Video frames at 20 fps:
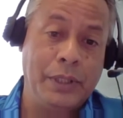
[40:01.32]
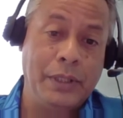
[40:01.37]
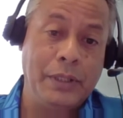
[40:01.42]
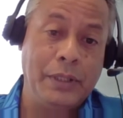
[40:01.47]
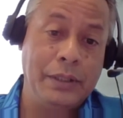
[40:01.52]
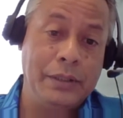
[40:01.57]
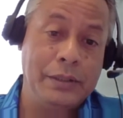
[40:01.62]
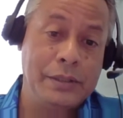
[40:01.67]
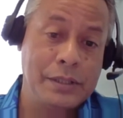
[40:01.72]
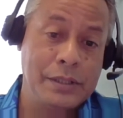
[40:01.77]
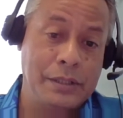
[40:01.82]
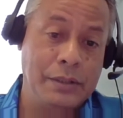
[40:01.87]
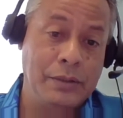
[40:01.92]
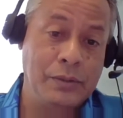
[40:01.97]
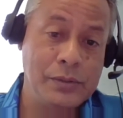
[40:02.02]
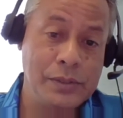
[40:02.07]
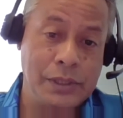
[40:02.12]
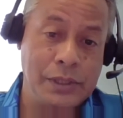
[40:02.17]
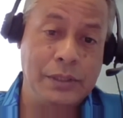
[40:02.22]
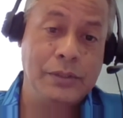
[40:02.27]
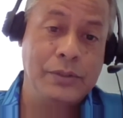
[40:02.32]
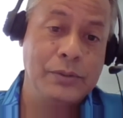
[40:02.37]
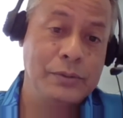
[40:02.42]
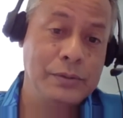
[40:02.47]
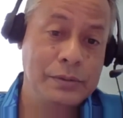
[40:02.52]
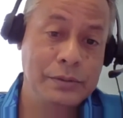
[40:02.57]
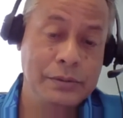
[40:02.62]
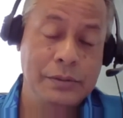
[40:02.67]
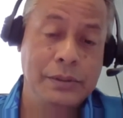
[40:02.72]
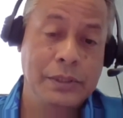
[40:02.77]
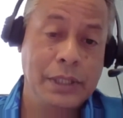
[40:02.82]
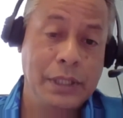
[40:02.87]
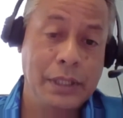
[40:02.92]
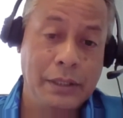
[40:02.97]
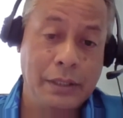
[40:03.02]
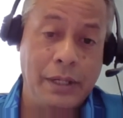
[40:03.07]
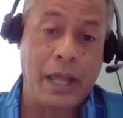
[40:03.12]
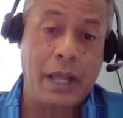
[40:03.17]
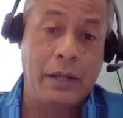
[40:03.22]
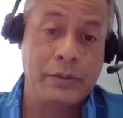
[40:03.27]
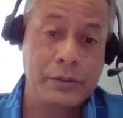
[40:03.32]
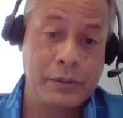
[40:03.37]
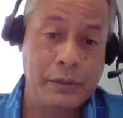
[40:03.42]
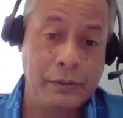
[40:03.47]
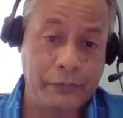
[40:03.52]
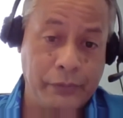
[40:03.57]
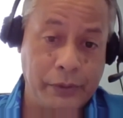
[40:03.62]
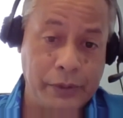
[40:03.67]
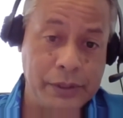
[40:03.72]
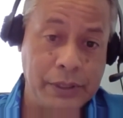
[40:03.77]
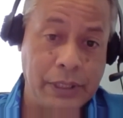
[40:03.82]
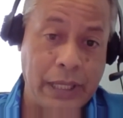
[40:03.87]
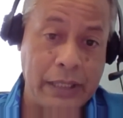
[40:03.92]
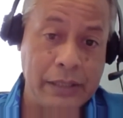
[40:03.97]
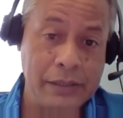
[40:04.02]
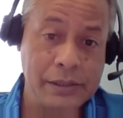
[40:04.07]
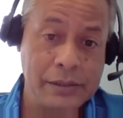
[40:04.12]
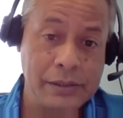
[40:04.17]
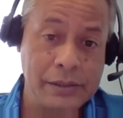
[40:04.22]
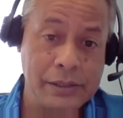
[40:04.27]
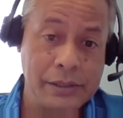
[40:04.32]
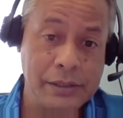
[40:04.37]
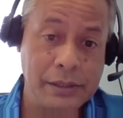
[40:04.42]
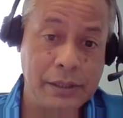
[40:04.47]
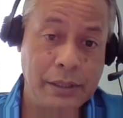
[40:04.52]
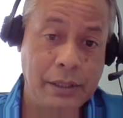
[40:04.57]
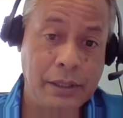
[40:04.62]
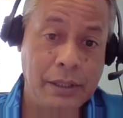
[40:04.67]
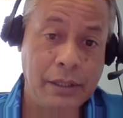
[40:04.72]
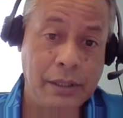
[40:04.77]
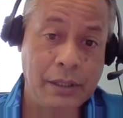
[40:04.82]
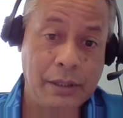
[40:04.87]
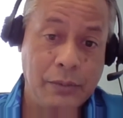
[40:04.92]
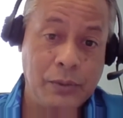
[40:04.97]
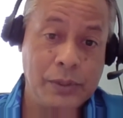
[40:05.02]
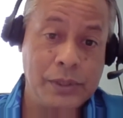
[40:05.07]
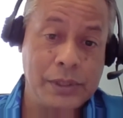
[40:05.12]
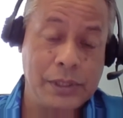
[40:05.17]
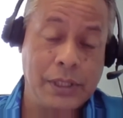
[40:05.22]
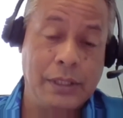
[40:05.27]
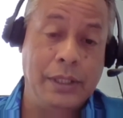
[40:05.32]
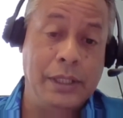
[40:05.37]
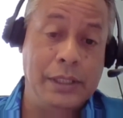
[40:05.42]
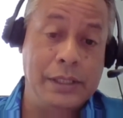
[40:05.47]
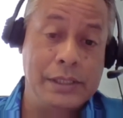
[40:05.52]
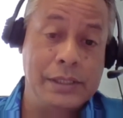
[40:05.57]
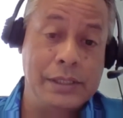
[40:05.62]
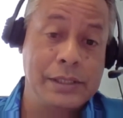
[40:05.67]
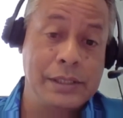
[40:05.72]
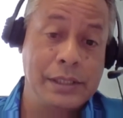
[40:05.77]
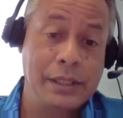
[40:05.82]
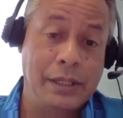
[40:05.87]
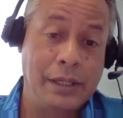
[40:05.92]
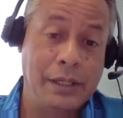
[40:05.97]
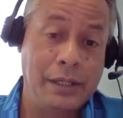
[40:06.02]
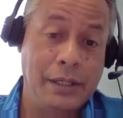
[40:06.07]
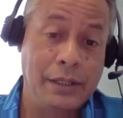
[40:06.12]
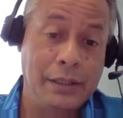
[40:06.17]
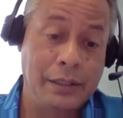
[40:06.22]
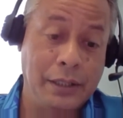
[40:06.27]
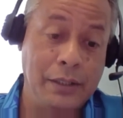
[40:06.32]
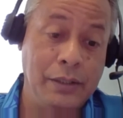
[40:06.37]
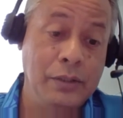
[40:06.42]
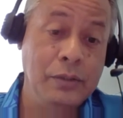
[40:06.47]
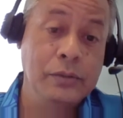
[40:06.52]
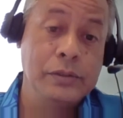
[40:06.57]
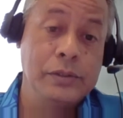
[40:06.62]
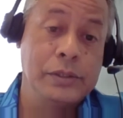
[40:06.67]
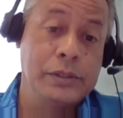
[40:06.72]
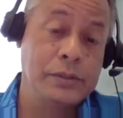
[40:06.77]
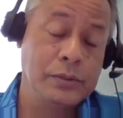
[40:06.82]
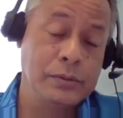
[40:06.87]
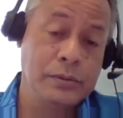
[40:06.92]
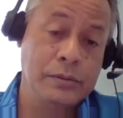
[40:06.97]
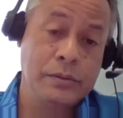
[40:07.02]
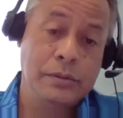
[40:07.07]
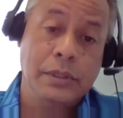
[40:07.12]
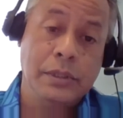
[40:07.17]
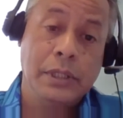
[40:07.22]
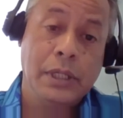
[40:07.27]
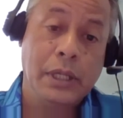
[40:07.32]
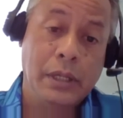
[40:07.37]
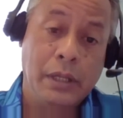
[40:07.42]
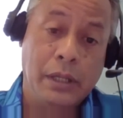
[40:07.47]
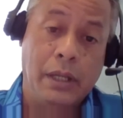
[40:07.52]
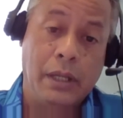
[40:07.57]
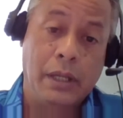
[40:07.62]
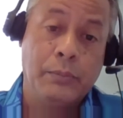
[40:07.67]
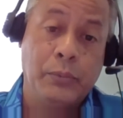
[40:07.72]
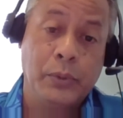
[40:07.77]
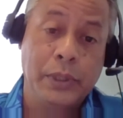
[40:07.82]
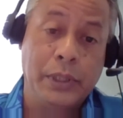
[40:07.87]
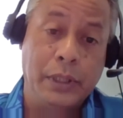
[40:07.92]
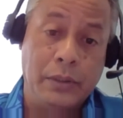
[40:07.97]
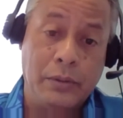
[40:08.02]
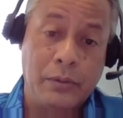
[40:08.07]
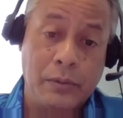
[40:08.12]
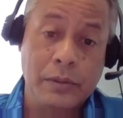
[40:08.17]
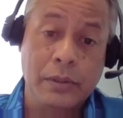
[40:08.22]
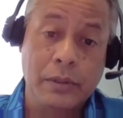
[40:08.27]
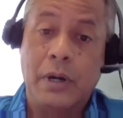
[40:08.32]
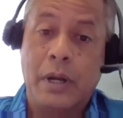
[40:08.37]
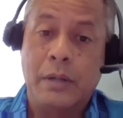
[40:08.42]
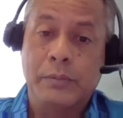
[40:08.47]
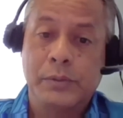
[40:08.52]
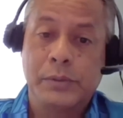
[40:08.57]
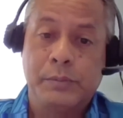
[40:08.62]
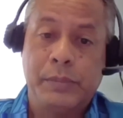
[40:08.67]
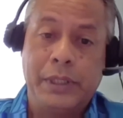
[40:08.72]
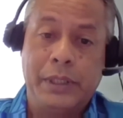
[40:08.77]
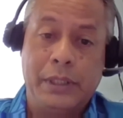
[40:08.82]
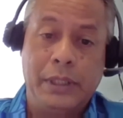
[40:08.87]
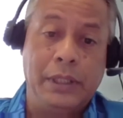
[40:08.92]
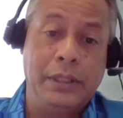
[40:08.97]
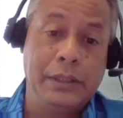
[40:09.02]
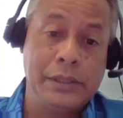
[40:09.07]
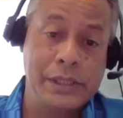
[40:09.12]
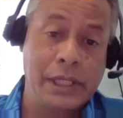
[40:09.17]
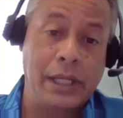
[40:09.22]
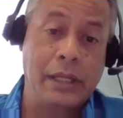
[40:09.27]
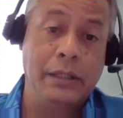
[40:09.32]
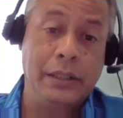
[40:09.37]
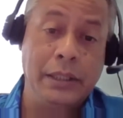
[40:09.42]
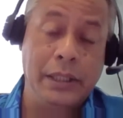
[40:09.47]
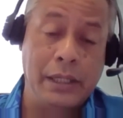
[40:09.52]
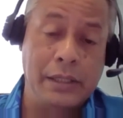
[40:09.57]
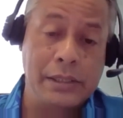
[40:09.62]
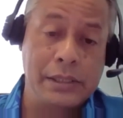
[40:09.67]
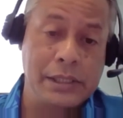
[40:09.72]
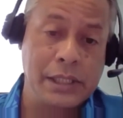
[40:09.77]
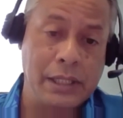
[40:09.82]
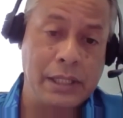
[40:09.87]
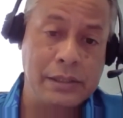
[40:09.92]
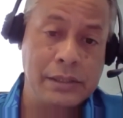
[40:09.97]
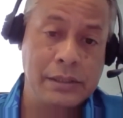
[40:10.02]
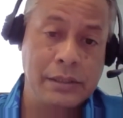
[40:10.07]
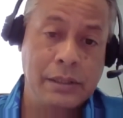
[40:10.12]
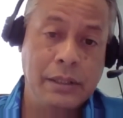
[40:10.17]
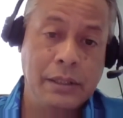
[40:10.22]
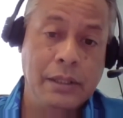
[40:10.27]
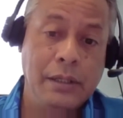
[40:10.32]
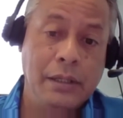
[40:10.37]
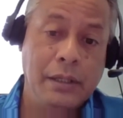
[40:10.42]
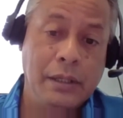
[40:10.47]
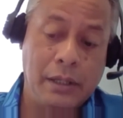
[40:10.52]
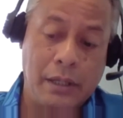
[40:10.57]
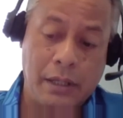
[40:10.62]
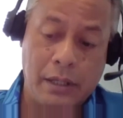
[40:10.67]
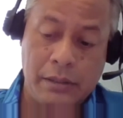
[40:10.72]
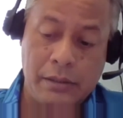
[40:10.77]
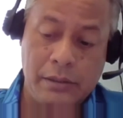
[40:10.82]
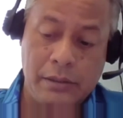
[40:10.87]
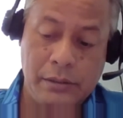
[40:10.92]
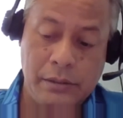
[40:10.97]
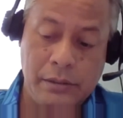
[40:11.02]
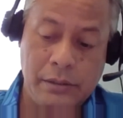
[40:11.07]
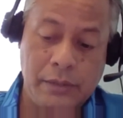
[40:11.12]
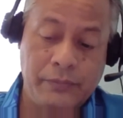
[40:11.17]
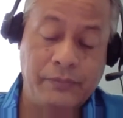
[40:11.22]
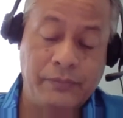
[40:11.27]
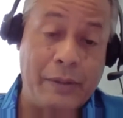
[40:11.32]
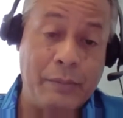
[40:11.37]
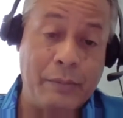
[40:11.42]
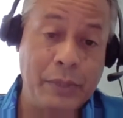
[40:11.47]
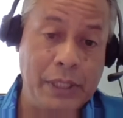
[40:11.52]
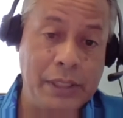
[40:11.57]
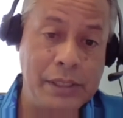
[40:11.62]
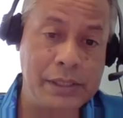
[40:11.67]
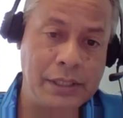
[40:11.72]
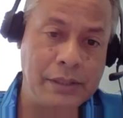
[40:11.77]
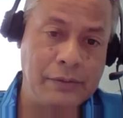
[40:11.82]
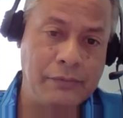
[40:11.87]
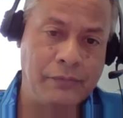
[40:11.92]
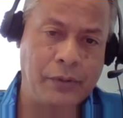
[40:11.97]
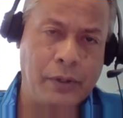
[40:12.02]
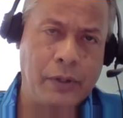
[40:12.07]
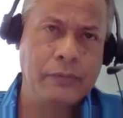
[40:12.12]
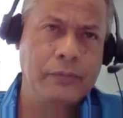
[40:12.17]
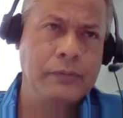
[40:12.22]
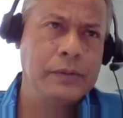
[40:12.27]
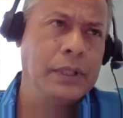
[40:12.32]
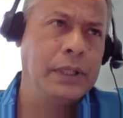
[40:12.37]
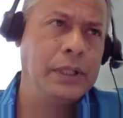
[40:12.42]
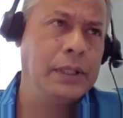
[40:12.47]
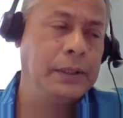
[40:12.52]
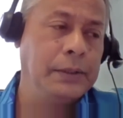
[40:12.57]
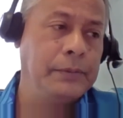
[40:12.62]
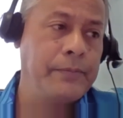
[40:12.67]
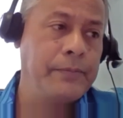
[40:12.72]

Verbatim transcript: they turn those into natural fertilizers, which then they, uh, they use to help with their own crops, but they sell the excess. And the families involved, uh,